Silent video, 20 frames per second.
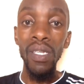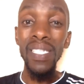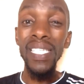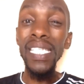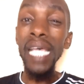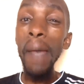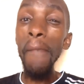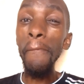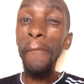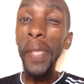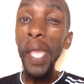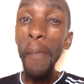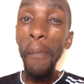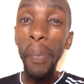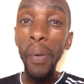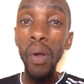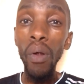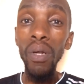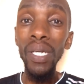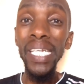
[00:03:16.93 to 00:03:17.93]
Some
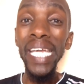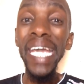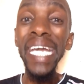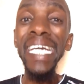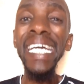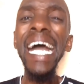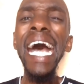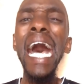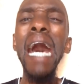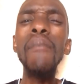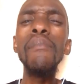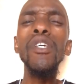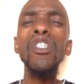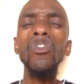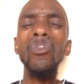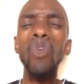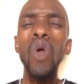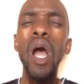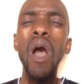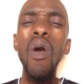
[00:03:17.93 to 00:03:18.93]
people they come
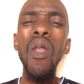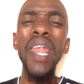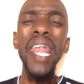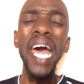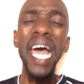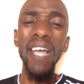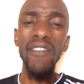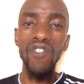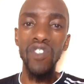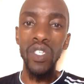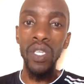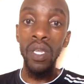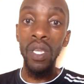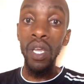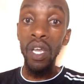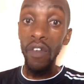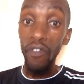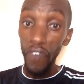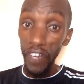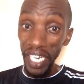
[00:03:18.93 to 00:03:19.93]
into our lives
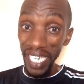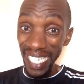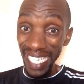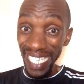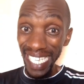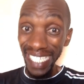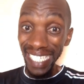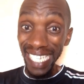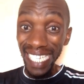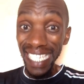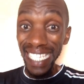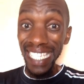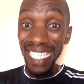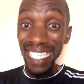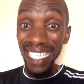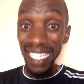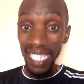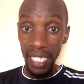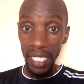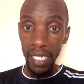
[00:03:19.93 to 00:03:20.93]
for a certain
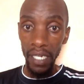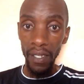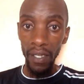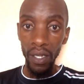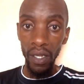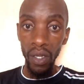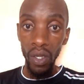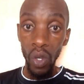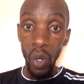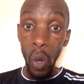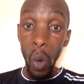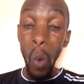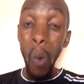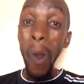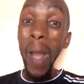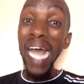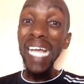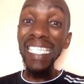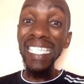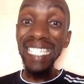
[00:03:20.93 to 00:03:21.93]
season.
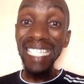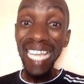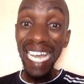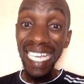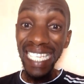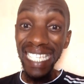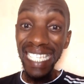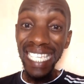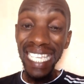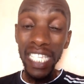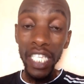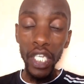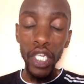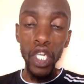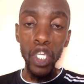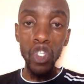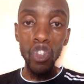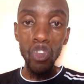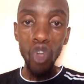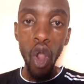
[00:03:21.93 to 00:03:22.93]
Once their
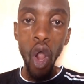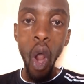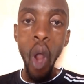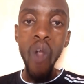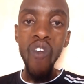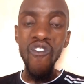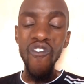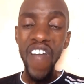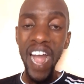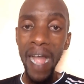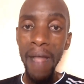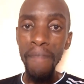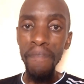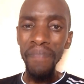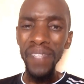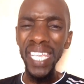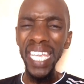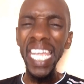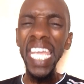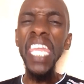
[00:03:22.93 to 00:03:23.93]
season is over
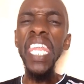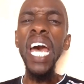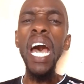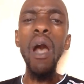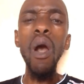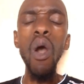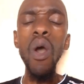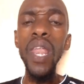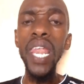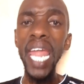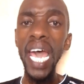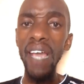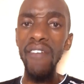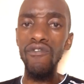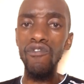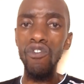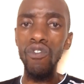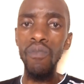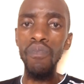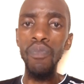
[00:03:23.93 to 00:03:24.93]
in our own
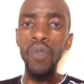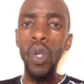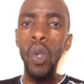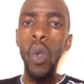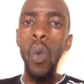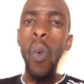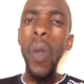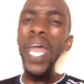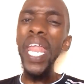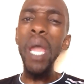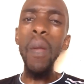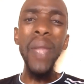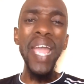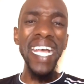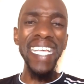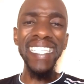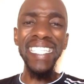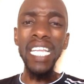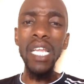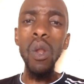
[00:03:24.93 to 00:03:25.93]
lives, whether we
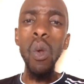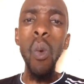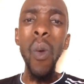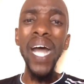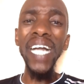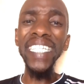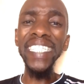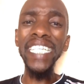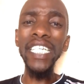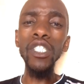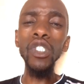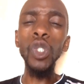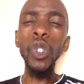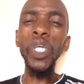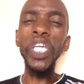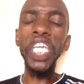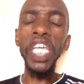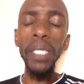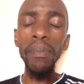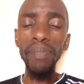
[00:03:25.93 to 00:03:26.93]
are still wanting
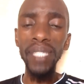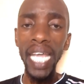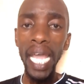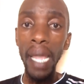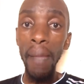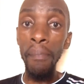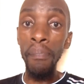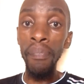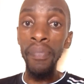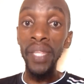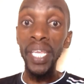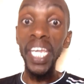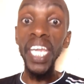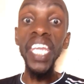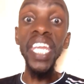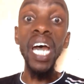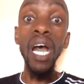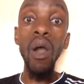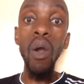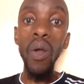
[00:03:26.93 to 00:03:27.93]
to keep them
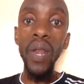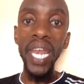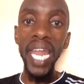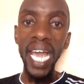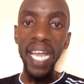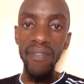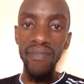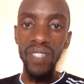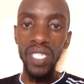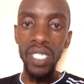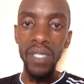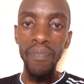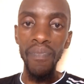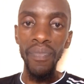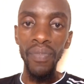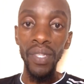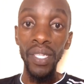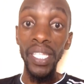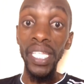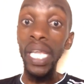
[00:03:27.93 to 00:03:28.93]
in our own lives,
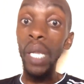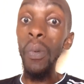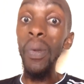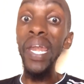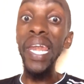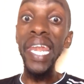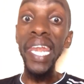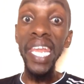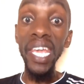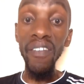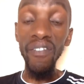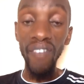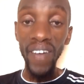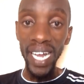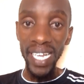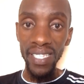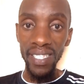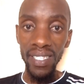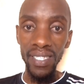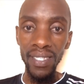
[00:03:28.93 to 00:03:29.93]
they will leave
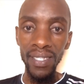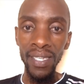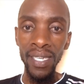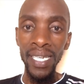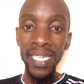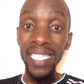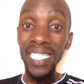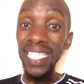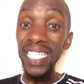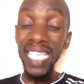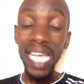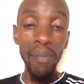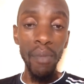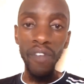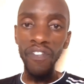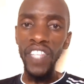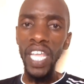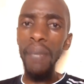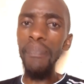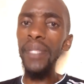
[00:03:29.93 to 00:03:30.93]
us. Some
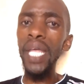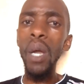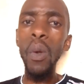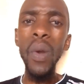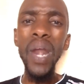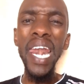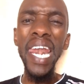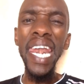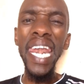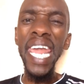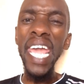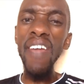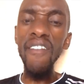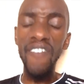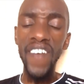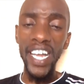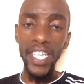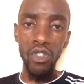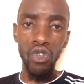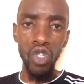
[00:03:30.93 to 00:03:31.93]
of them, they will
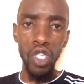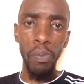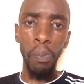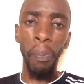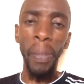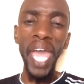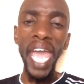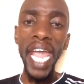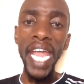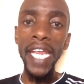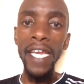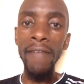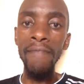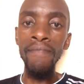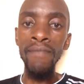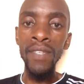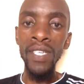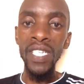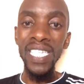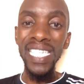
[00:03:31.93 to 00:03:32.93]
leave us with pain.
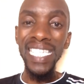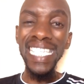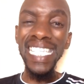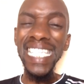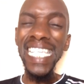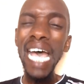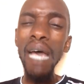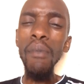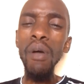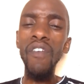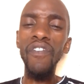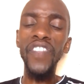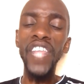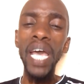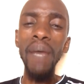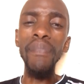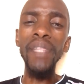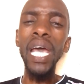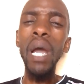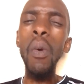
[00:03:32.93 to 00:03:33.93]
Some of
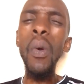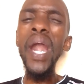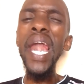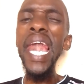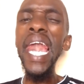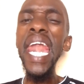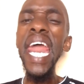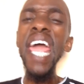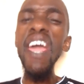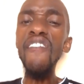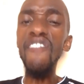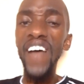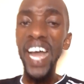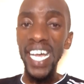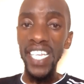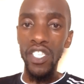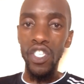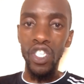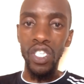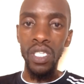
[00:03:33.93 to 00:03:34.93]
them, they will leave
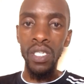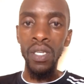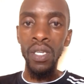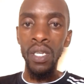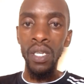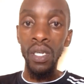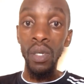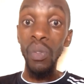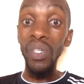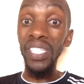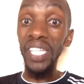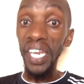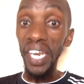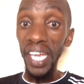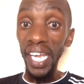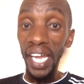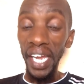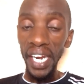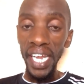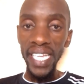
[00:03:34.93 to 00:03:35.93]
us with the
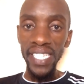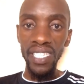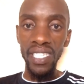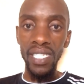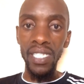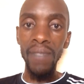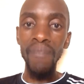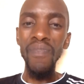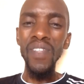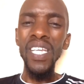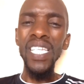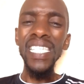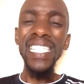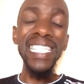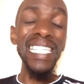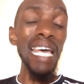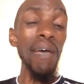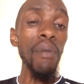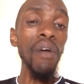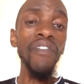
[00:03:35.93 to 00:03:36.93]
regrets.
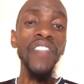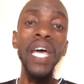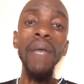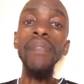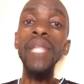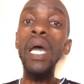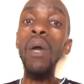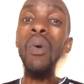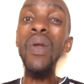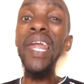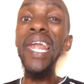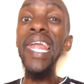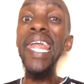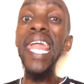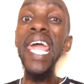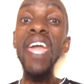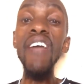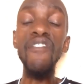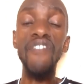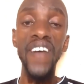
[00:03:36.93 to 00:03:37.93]
Some of them, they will
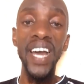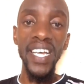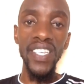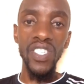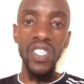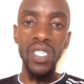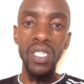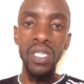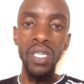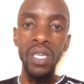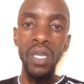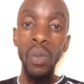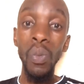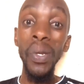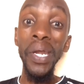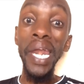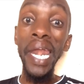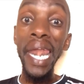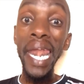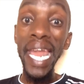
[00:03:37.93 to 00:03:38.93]
leave us
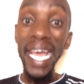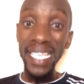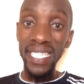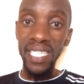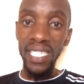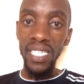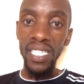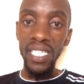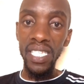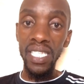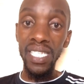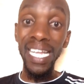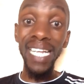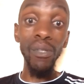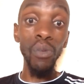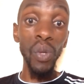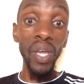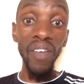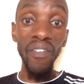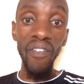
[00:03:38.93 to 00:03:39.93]
with lessons
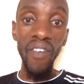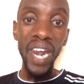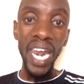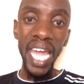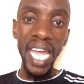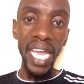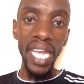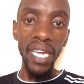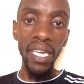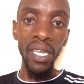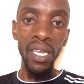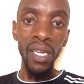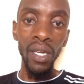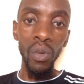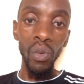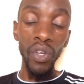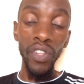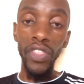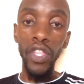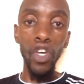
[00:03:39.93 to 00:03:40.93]
that we have learned
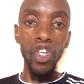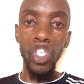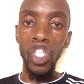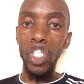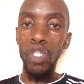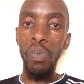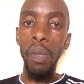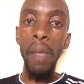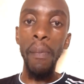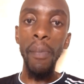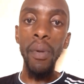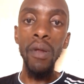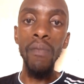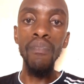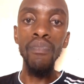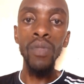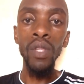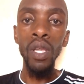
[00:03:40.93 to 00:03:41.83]
with those people.